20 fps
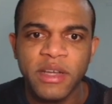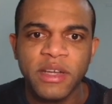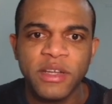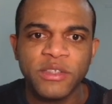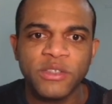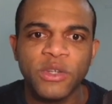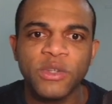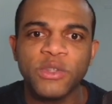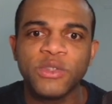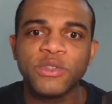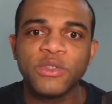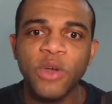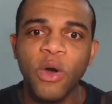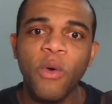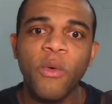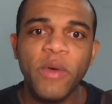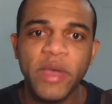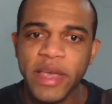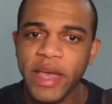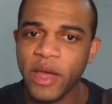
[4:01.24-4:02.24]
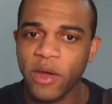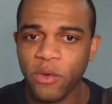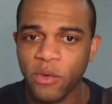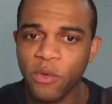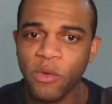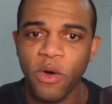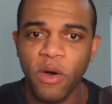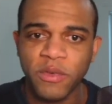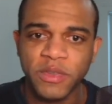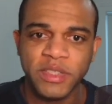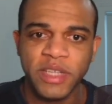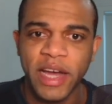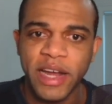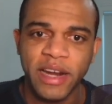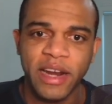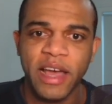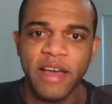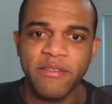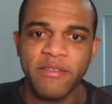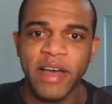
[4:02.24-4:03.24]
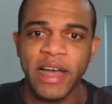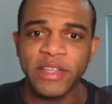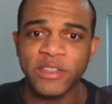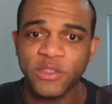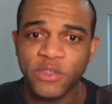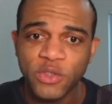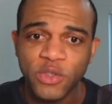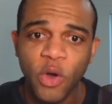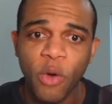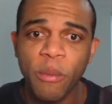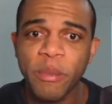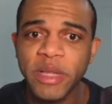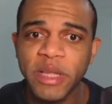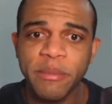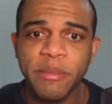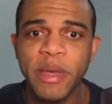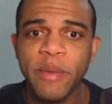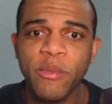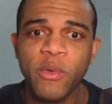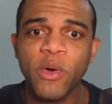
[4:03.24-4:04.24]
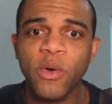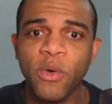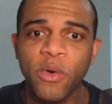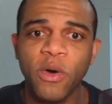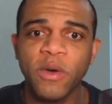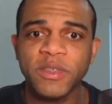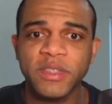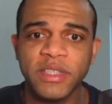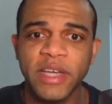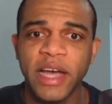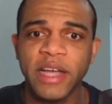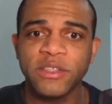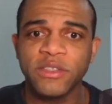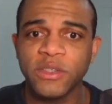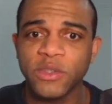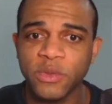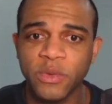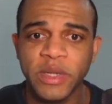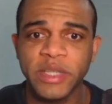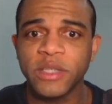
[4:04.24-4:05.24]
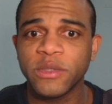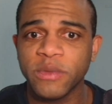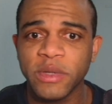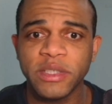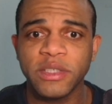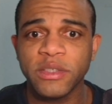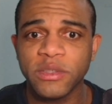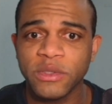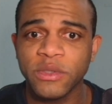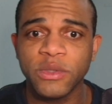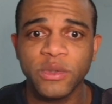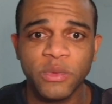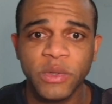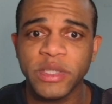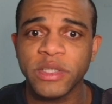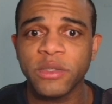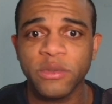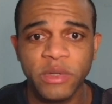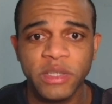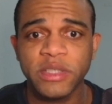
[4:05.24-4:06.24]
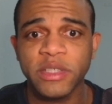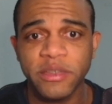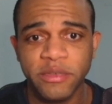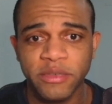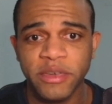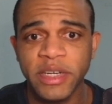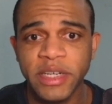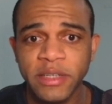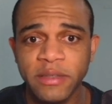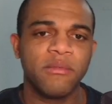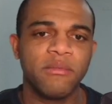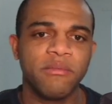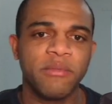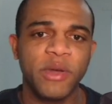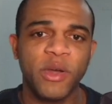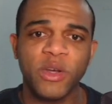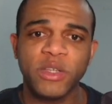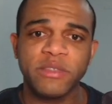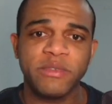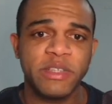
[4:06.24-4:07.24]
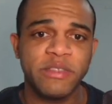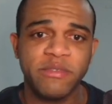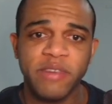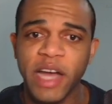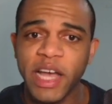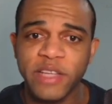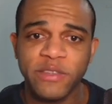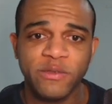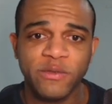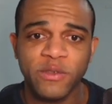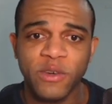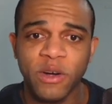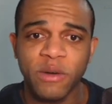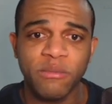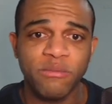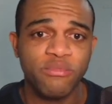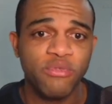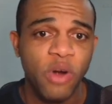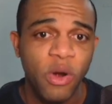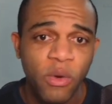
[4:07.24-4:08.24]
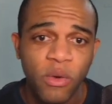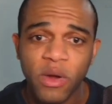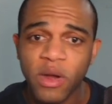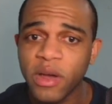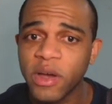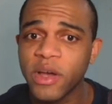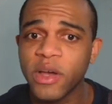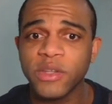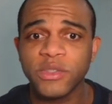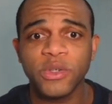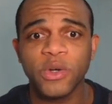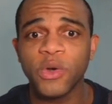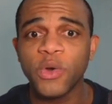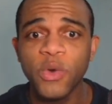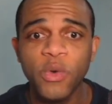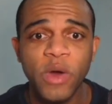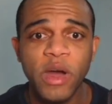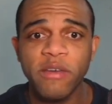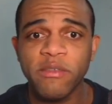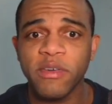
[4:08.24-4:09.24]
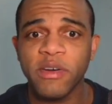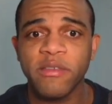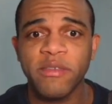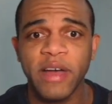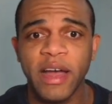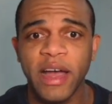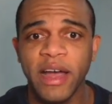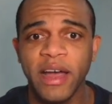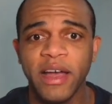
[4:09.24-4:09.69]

So don't get caught offside like that. And so many people were caught offside during 2022 and 2023 because of advice from brokers or whoever that